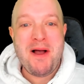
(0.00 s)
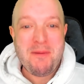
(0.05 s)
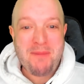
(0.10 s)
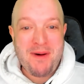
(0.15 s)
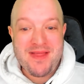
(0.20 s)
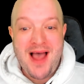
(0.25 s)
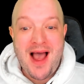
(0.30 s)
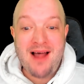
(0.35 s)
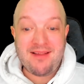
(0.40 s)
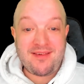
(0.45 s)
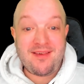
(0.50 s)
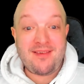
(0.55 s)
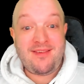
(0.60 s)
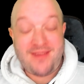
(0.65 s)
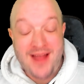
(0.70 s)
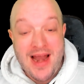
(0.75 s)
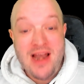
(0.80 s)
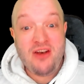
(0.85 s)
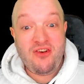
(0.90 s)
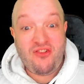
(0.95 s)
but that's
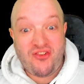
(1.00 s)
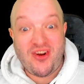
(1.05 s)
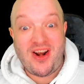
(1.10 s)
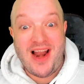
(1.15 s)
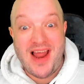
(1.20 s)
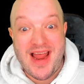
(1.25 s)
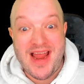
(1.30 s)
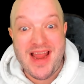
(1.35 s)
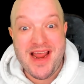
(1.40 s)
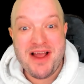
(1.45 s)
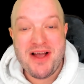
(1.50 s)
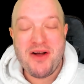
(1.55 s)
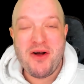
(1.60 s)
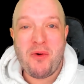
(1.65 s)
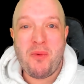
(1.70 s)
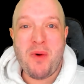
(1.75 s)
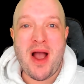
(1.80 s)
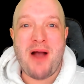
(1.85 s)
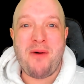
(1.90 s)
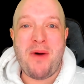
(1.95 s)
essentially
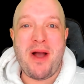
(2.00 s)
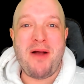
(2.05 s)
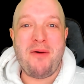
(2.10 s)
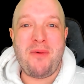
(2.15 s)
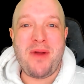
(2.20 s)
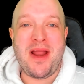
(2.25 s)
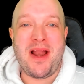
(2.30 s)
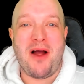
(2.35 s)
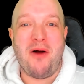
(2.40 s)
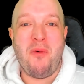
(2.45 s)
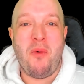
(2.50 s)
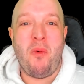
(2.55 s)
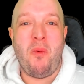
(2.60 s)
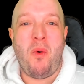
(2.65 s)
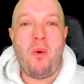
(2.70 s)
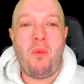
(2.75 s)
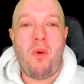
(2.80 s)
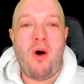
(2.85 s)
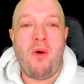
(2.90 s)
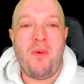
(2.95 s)
where
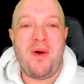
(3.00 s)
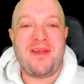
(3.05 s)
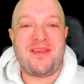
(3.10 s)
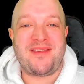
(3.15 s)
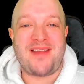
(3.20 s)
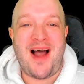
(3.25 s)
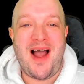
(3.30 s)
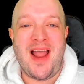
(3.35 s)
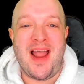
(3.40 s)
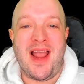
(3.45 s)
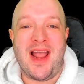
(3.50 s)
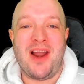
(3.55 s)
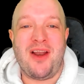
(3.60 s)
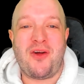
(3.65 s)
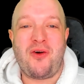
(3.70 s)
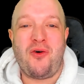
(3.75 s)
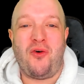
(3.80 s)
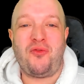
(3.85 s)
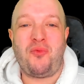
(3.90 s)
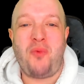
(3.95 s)
what we're saying. And of
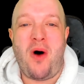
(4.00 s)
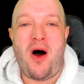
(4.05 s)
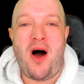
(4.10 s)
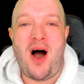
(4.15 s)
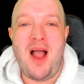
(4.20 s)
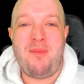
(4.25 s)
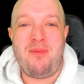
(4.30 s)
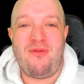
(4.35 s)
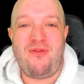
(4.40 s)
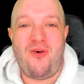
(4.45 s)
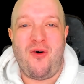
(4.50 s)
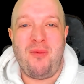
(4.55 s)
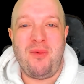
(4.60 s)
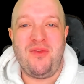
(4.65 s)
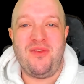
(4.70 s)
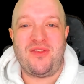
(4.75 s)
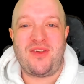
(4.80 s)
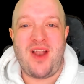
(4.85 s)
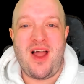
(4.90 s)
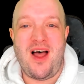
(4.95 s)
course, what high
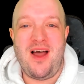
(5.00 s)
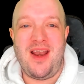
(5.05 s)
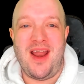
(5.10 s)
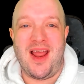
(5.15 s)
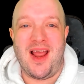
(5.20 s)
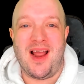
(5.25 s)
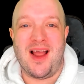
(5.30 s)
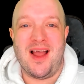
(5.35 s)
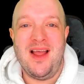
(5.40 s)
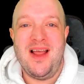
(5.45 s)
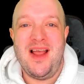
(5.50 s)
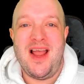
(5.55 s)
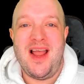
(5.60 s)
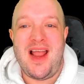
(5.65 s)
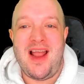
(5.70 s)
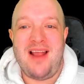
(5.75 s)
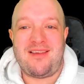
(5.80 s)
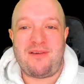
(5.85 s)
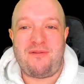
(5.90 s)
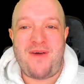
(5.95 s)
performance learning
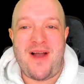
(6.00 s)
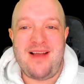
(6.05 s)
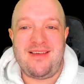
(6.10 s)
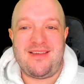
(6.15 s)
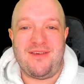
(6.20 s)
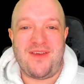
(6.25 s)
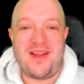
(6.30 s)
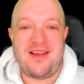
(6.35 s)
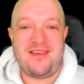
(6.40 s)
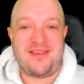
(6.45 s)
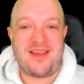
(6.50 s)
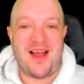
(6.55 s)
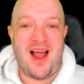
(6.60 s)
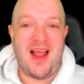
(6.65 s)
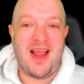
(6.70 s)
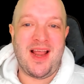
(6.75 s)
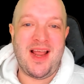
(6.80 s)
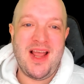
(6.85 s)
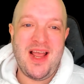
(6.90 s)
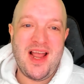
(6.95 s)
is effectively
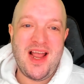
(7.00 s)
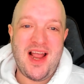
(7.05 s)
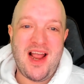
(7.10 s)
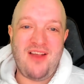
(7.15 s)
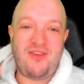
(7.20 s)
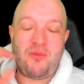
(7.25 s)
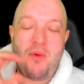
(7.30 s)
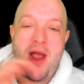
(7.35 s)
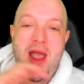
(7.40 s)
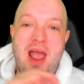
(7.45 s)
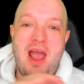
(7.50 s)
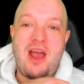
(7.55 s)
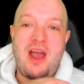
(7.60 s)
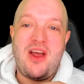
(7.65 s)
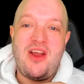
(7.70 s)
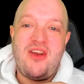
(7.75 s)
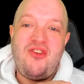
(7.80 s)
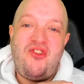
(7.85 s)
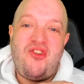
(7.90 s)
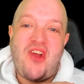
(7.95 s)
saying is we're
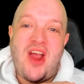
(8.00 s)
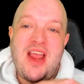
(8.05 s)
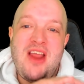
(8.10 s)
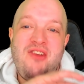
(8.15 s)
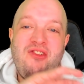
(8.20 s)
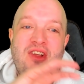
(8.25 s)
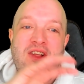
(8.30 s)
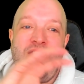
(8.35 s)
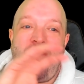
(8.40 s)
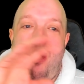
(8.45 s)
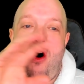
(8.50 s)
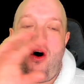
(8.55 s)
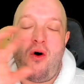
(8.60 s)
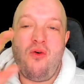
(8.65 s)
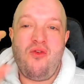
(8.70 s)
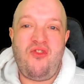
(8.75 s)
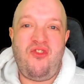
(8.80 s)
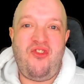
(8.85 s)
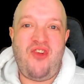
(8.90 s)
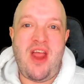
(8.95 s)
changing the
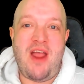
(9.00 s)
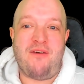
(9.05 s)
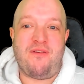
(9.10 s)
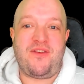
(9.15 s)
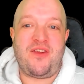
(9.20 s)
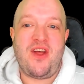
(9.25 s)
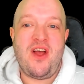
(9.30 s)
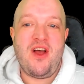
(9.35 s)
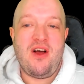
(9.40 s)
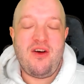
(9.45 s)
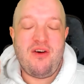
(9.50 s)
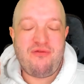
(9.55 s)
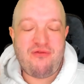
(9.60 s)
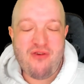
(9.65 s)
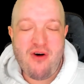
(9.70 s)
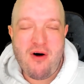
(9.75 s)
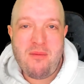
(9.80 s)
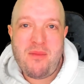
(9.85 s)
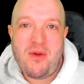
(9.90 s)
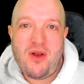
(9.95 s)
whole shift
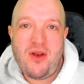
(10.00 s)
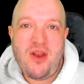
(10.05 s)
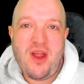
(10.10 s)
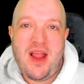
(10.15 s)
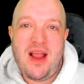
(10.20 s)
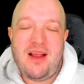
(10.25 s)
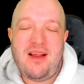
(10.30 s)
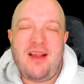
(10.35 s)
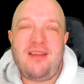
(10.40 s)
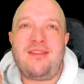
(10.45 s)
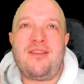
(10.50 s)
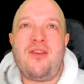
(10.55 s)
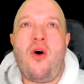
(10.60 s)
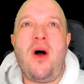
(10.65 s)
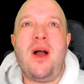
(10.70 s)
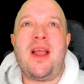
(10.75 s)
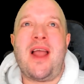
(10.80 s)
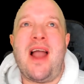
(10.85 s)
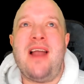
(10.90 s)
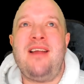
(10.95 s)
from, it's not
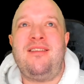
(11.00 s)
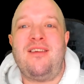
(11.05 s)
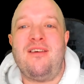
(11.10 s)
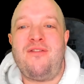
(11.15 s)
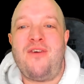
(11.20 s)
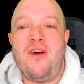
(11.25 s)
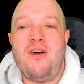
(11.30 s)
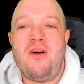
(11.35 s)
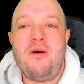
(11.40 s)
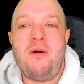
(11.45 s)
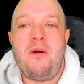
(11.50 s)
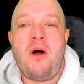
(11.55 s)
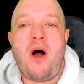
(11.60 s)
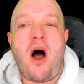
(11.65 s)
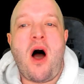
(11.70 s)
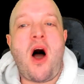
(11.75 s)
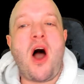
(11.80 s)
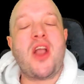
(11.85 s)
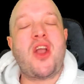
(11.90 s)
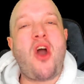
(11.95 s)
a case of,
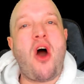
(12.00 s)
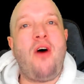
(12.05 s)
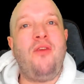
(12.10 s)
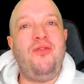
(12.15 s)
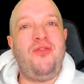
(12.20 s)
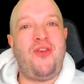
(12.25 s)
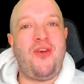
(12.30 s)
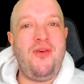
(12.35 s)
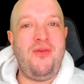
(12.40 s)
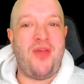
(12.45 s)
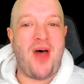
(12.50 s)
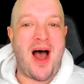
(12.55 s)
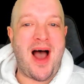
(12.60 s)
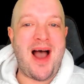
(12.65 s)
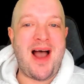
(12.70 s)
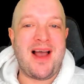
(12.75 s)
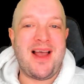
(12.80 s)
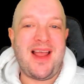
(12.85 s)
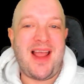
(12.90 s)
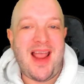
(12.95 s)
I can't do
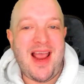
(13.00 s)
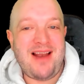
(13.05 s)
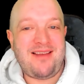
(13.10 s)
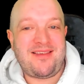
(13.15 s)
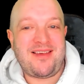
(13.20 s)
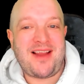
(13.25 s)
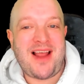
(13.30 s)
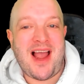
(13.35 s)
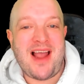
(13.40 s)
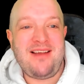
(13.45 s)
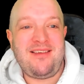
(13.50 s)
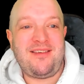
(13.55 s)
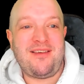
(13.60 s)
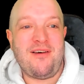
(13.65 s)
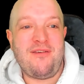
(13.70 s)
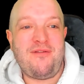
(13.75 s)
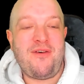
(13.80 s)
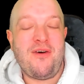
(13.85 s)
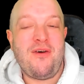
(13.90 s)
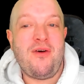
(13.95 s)
that. It's a case
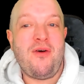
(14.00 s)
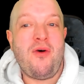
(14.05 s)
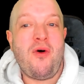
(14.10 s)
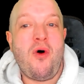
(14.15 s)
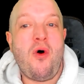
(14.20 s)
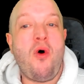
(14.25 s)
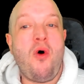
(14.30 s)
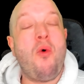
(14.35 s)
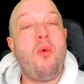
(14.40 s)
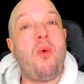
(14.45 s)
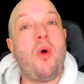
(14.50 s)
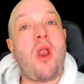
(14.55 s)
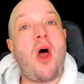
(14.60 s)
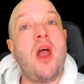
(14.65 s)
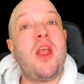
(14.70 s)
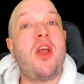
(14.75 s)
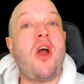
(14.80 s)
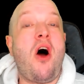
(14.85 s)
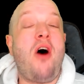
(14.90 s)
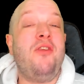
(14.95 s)
of, well,
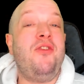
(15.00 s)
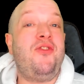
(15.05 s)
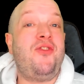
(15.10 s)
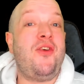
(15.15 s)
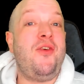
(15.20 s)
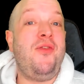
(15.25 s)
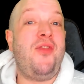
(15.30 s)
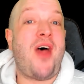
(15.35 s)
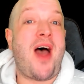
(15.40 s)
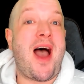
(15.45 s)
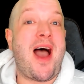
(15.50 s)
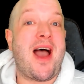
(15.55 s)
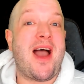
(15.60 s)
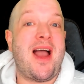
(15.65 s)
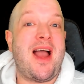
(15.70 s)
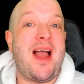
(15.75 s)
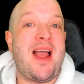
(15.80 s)
I can't do that